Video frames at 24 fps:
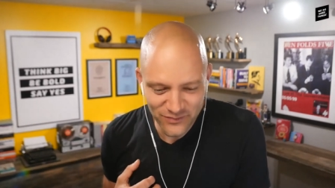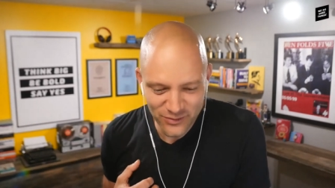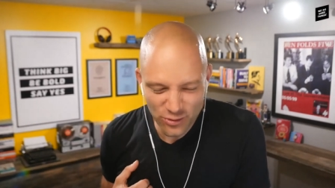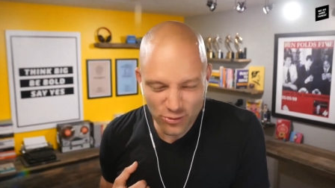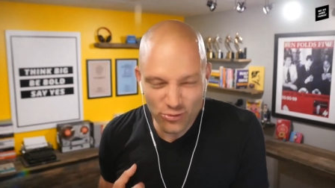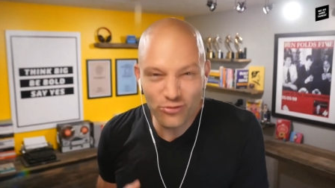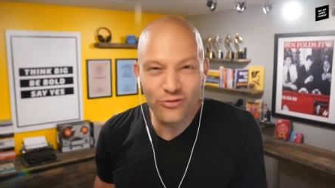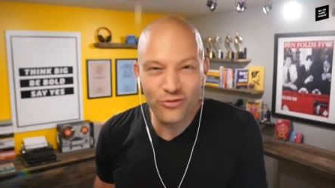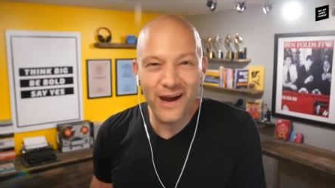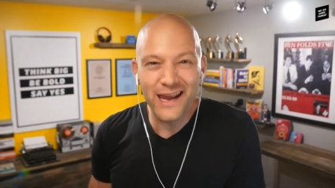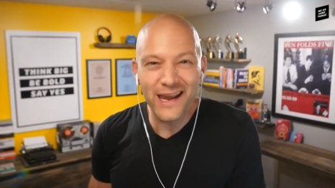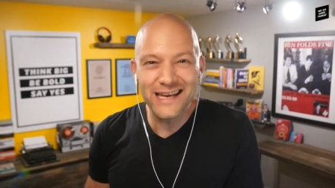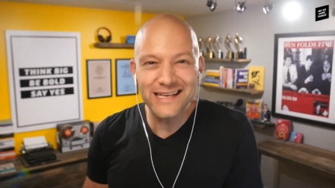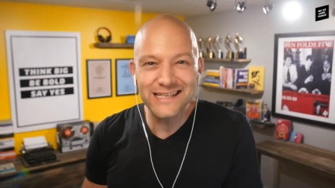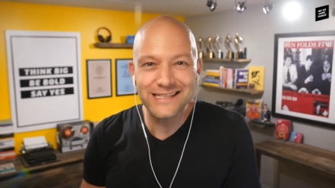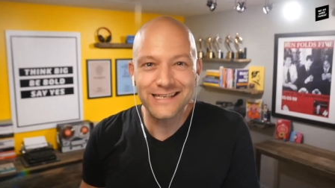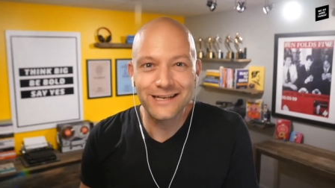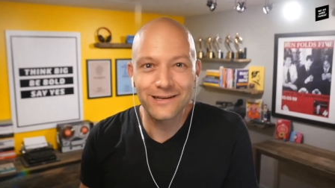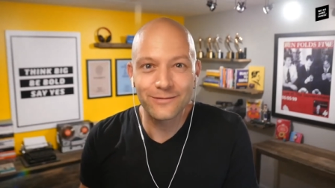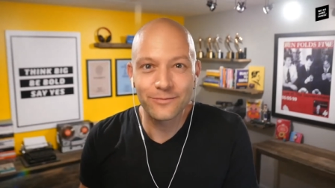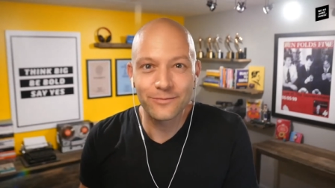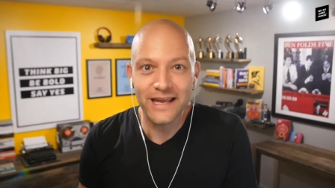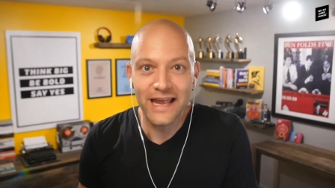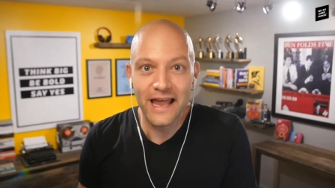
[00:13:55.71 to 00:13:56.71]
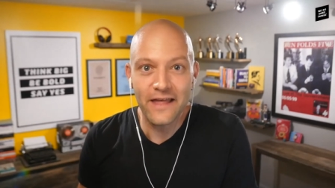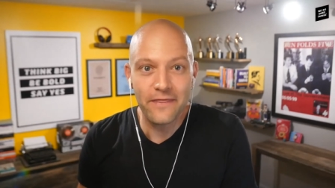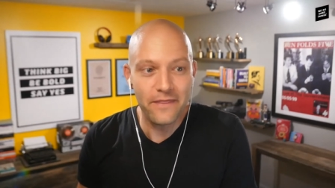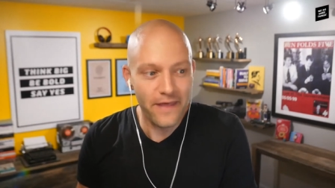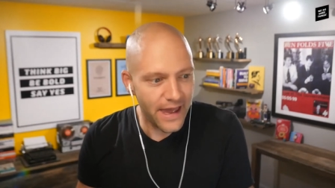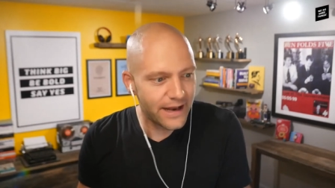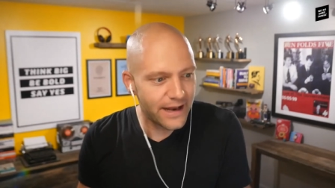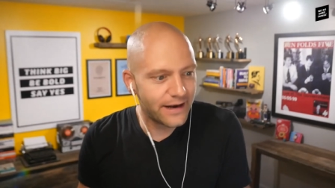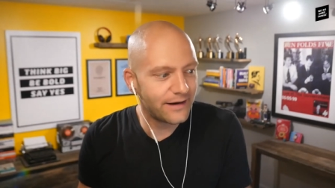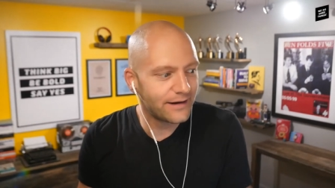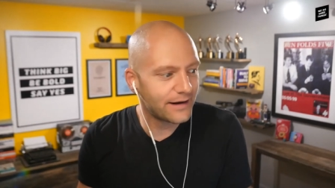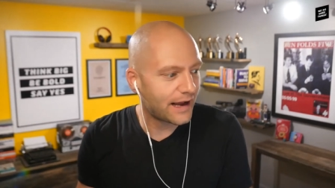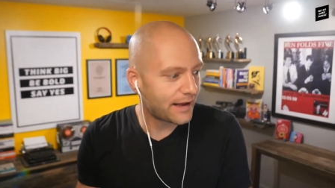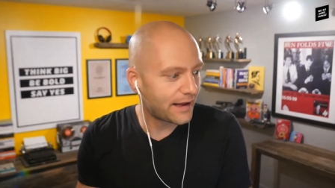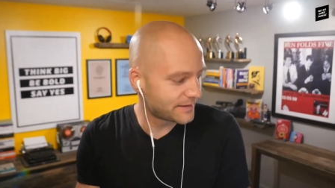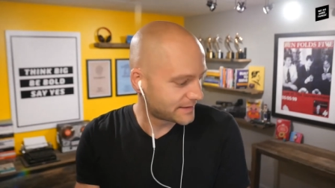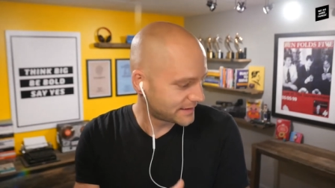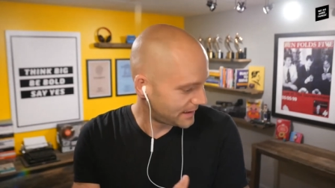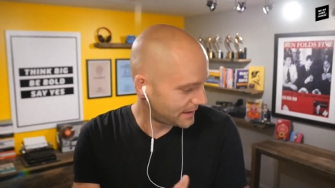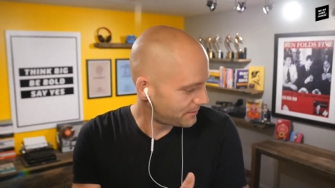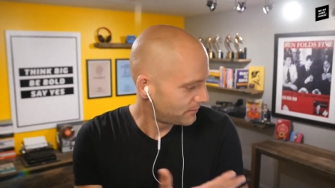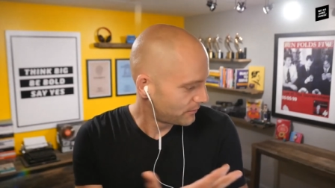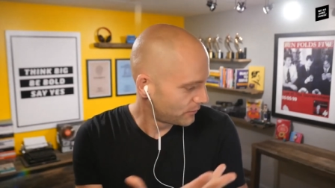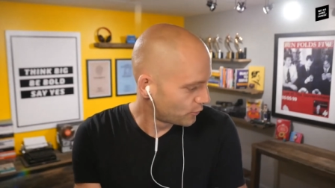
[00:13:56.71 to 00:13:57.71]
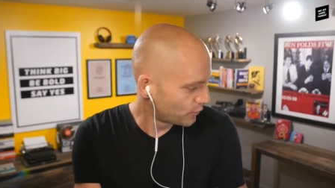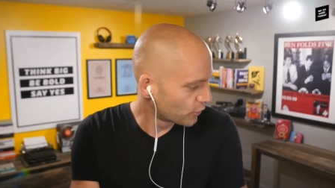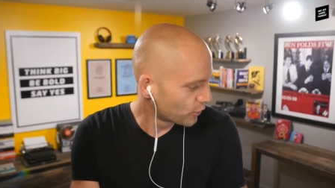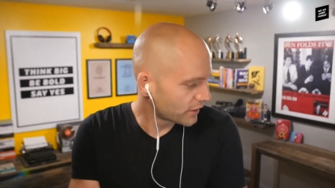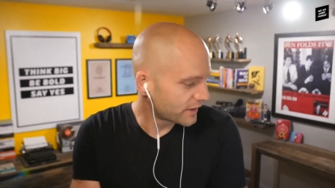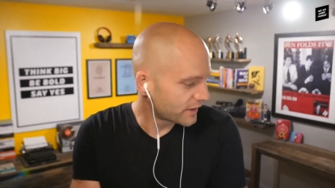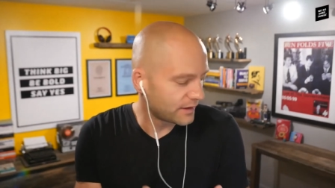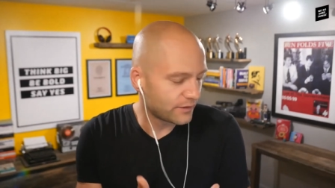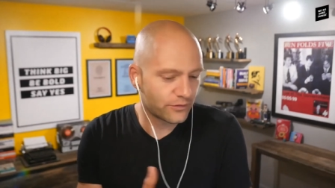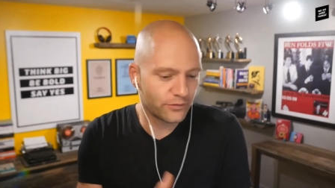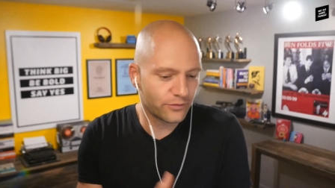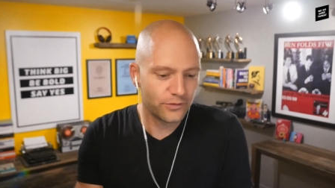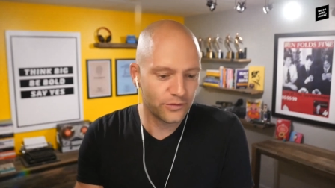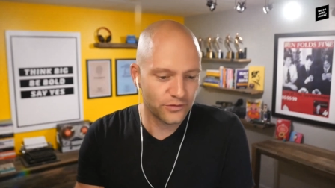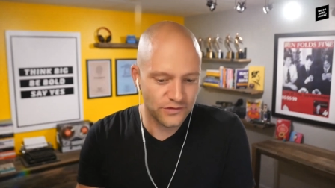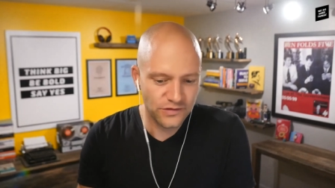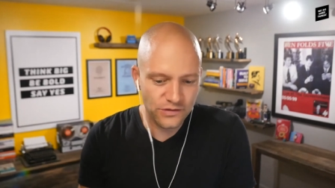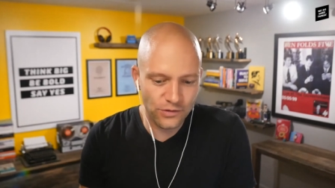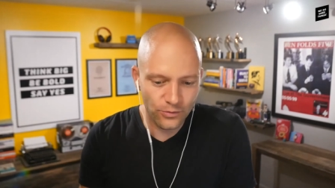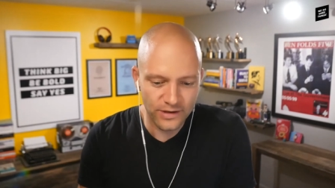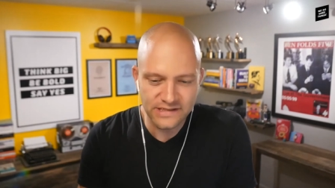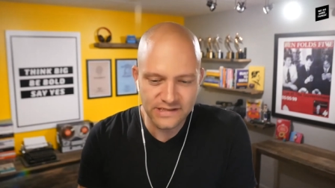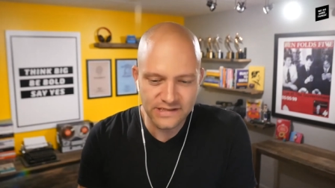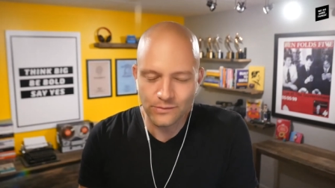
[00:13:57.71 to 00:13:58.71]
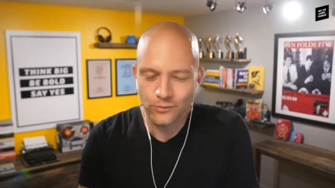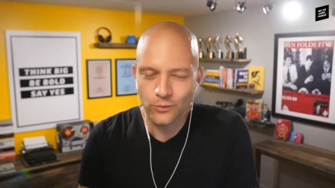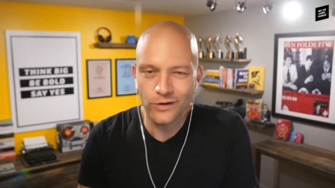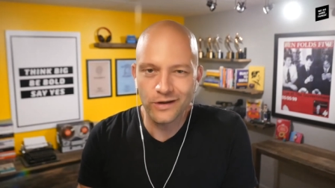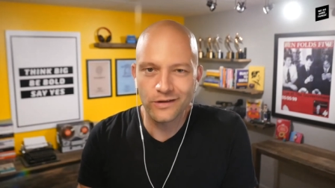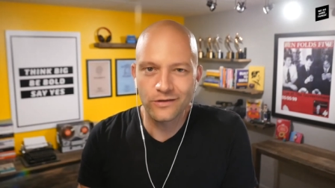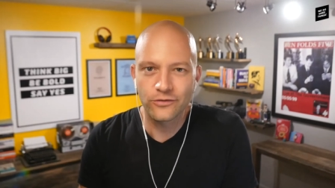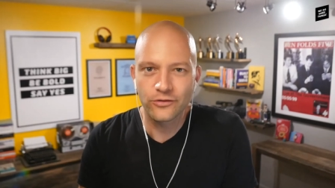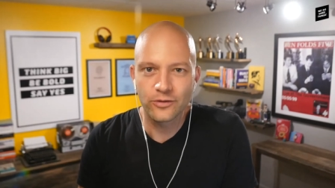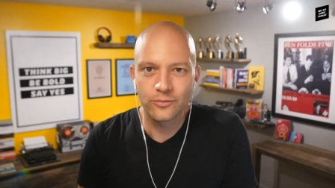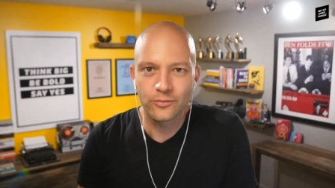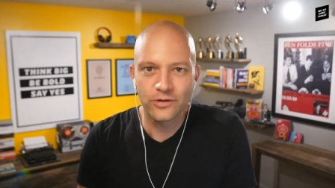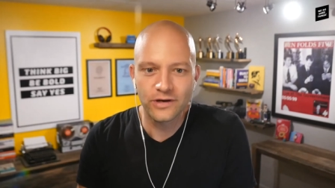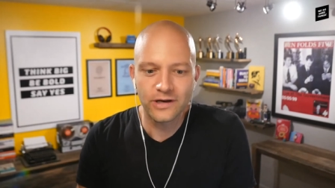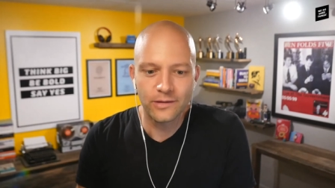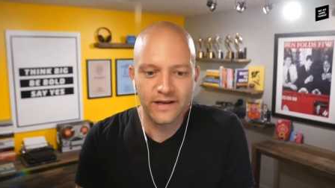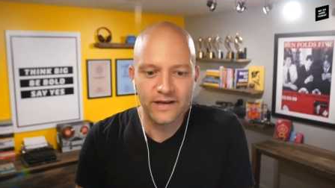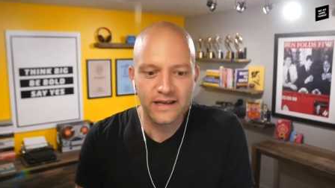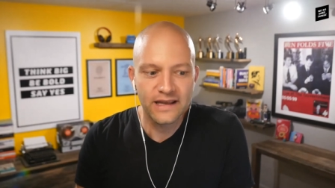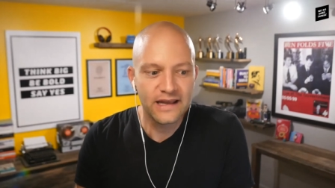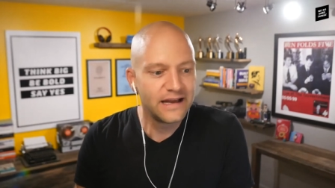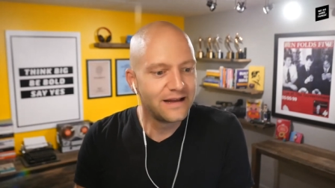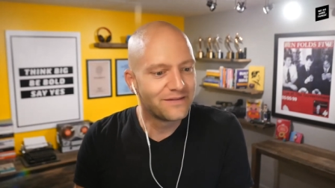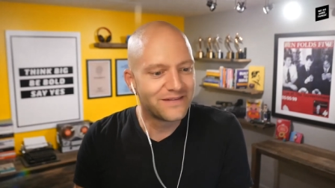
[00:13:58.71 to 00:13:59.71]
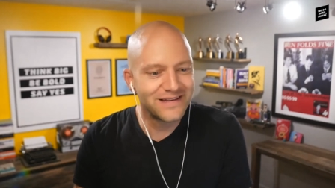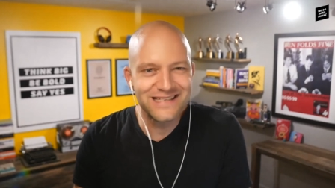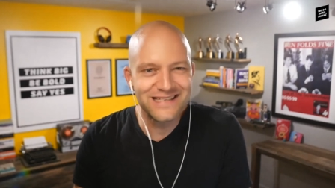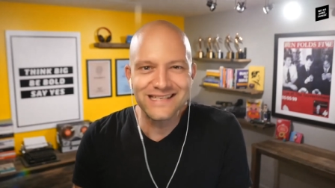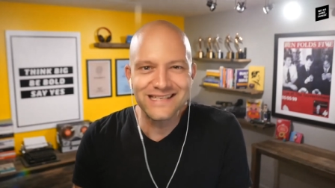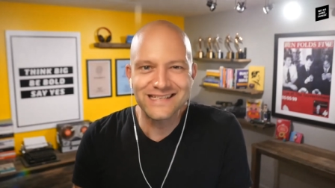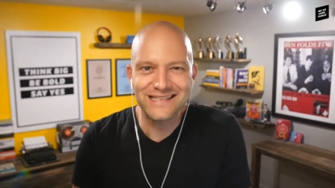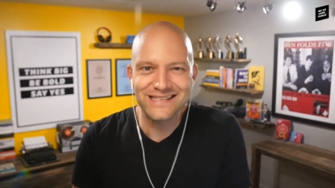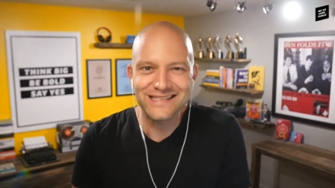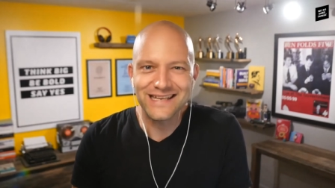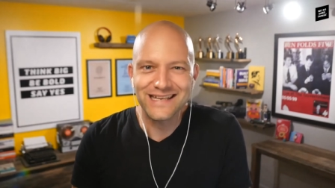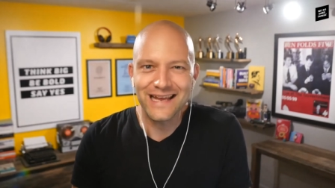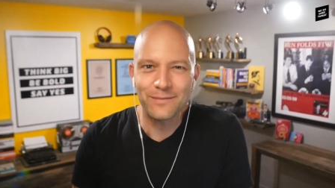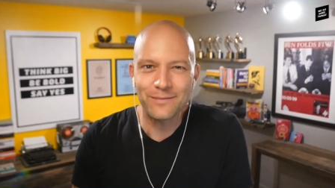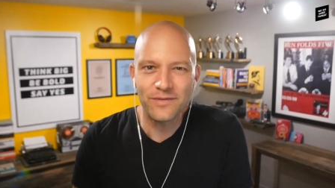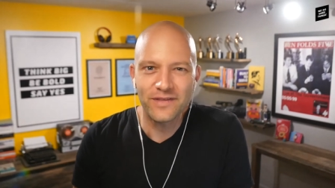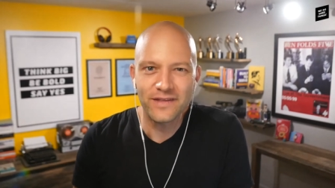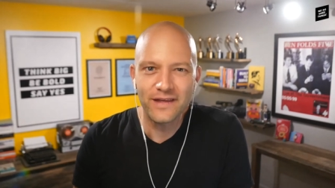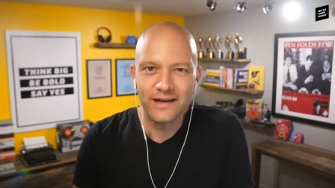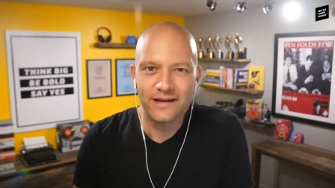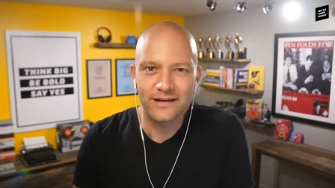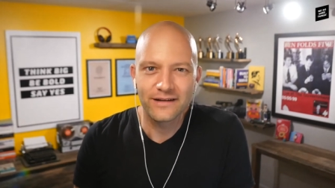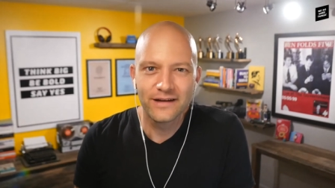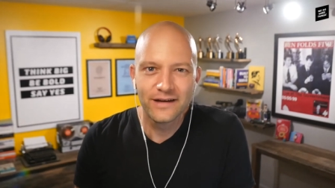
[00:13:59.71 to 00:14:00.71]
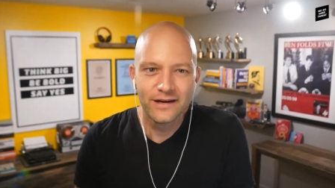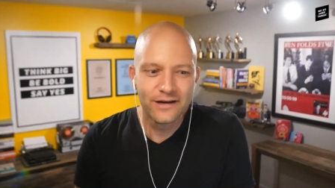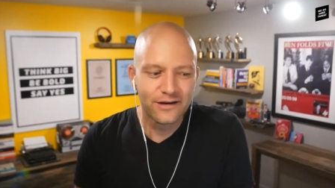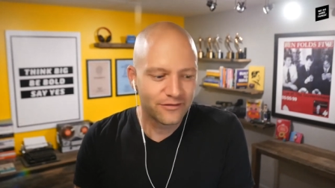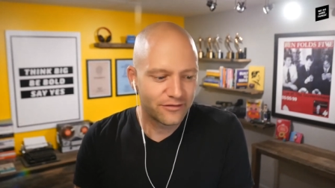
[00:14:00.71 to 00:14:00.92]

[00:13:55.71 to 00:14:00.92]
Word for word: crazy to me and then as i'm working through your stories i'm working through your book i'm like this is the same thing